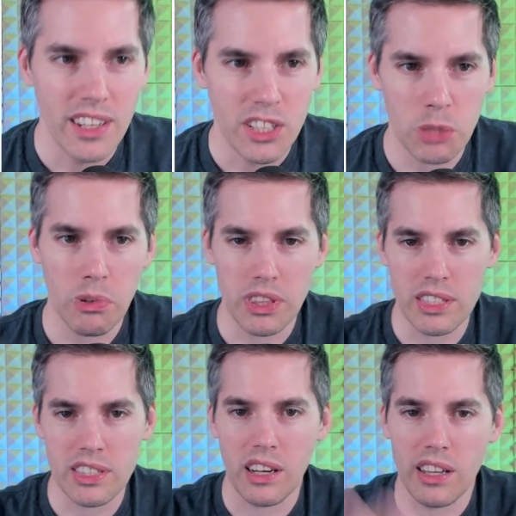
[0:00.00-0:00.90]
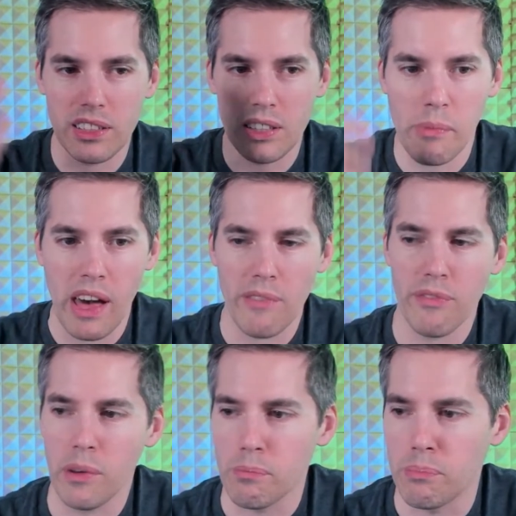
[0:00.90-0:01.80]
Just put this thing onto the
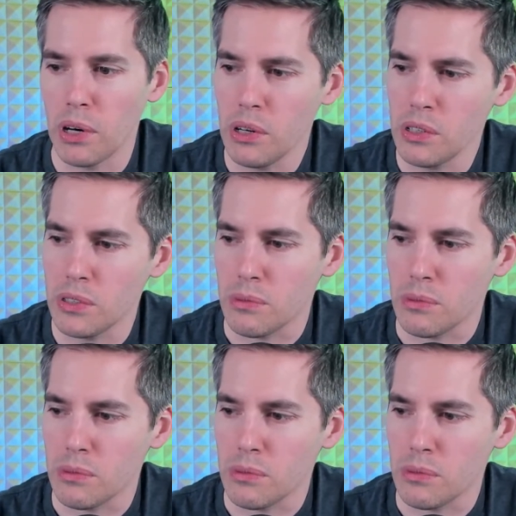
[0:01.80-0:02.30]
battlefield, boom!